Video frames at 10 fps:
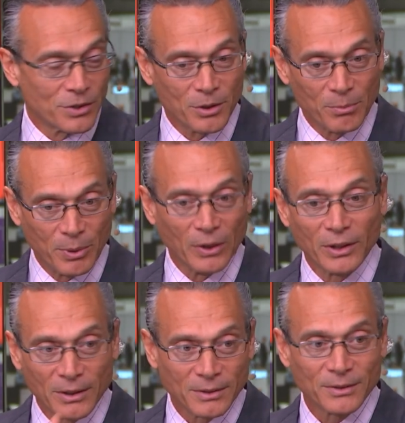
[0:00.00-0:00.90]
So you're
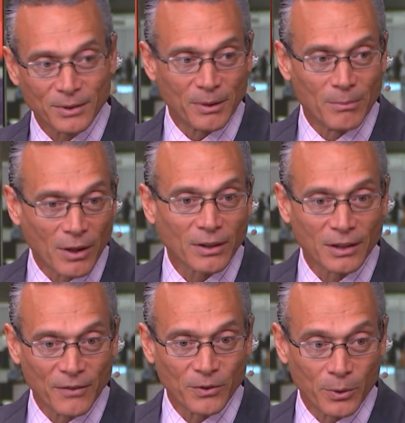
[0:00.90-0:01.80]
billing sort of
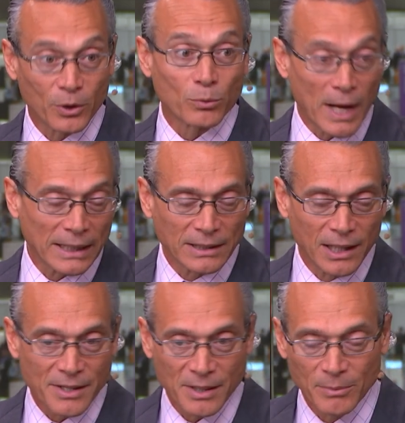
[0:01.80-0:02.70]
monthly, if you will, or
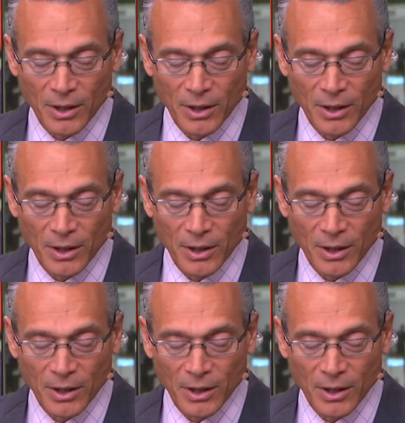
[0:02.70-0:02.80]
recognizing